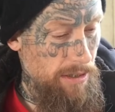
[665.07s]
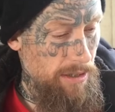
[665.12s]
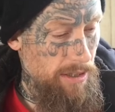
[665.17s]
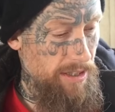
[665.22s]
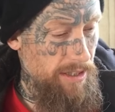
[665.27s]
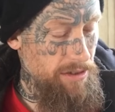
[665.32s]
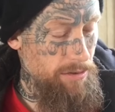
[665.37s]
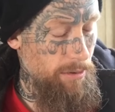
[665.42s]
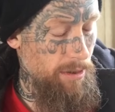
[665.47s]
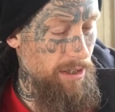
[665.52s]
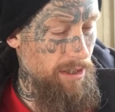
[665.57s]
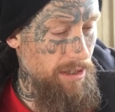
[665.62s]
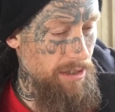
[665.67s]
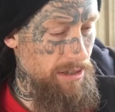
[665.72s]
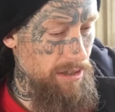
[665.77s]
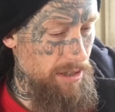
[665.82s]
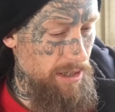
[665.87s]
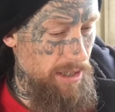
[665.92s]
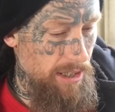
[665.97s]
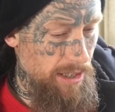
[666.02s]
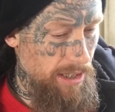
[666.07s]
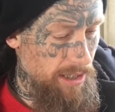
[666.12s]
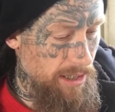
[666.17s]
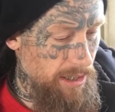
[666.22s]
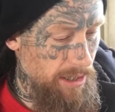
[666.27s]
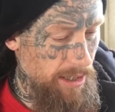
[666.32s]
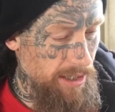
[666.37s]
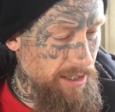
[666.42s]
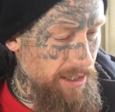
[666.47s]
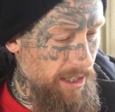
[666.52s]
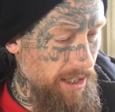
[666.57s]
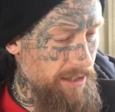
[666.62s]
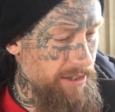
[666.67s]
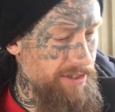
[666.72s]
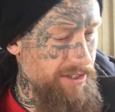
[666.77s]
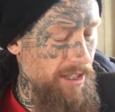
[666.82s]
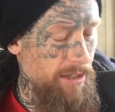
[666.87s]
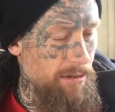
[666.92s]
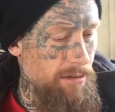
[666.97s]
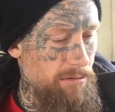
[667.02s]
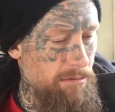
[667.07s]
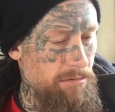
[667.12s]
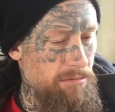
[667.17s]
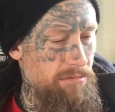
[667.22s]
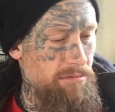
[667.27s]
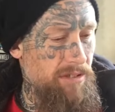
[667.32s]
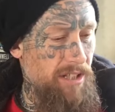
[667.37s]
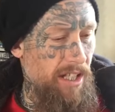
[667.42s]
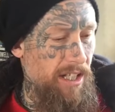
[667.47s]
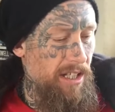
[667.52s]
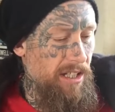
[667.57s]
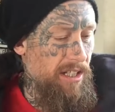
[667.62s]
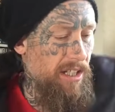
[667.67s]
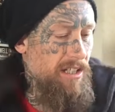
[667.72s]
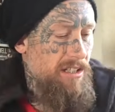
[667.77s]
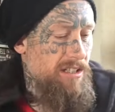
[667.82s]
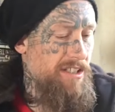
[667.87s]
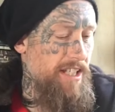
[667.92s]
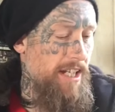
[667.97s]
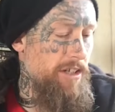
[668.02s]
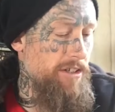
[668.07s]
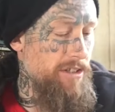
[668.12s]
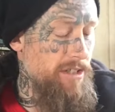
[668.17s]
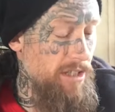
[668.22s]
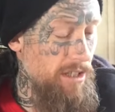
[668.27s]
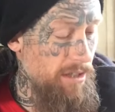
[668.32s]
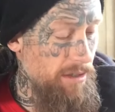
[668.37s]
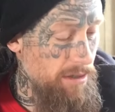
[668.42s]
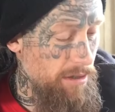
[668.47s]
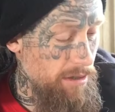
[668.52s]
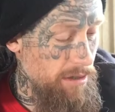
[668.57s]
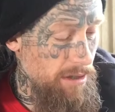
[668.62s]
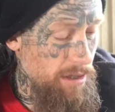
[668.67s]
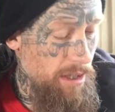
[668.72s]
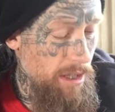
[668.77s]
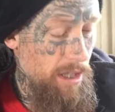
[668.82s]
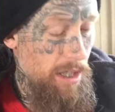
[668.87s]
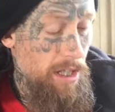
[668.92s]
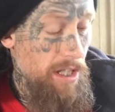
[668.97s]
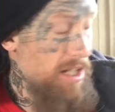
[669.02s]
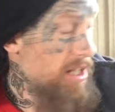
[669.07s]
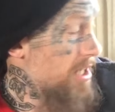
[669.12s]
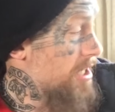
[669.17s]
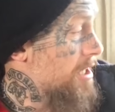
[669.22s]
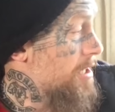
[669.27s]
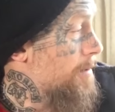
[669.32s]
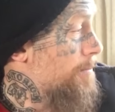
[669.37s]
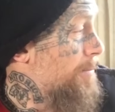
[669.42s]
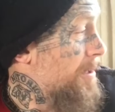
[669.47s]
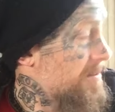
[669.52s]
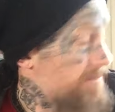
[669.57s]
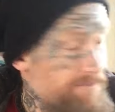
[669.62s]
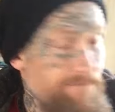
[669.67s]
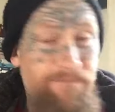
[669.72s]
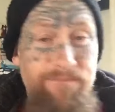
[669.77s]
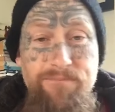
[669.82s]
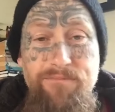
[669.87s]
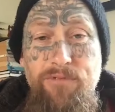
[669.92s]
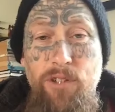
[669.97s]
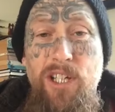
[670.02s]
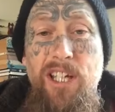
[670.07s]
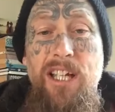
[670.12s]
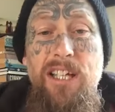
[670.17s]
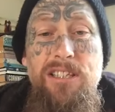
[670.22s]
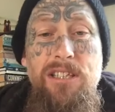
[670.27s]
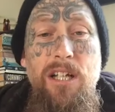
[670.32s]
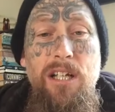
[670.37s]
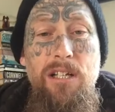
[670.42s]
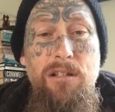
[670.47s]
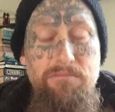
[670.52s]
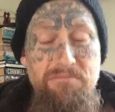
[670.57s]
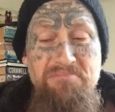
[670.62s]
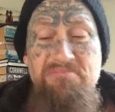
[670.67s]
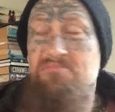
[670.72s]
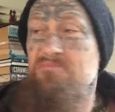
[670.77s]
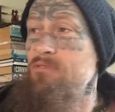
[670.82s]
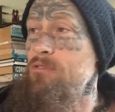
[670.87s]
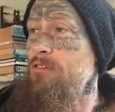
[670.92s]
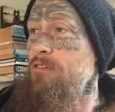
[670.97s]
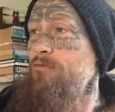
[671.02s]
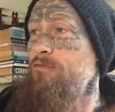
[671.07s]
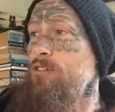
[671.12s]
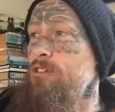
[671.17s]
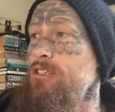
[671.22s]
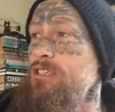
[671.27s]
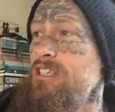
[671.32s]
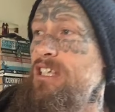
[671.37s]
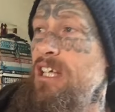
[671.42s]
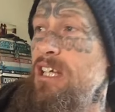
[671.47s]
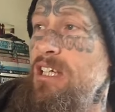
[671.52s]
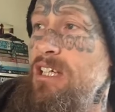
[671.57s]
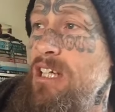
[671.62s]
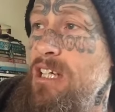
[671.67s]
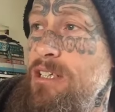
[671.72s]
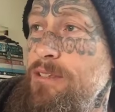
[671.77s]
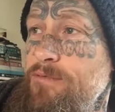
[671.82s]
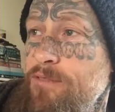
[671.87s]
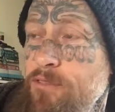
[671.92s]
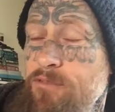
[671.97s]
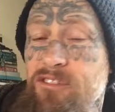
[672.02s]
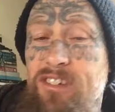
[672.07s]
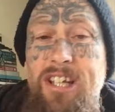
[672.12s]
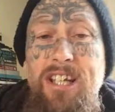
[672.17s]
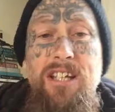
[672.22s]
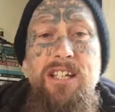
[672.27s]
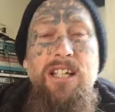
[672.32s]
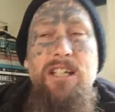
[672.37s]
it is what it is. I didn't go to jail. They didn't get seriously hurt. But for the first 10, 15